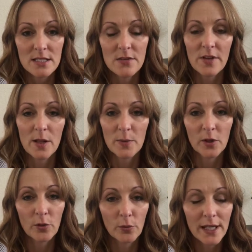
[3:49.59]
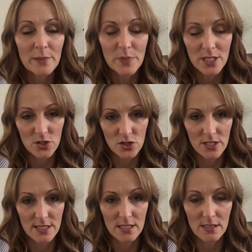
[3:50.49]
develop a great
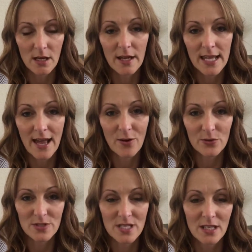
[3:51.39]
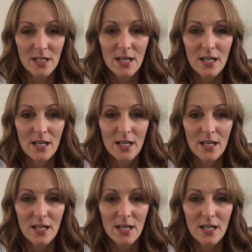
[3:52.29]
Pinterest account.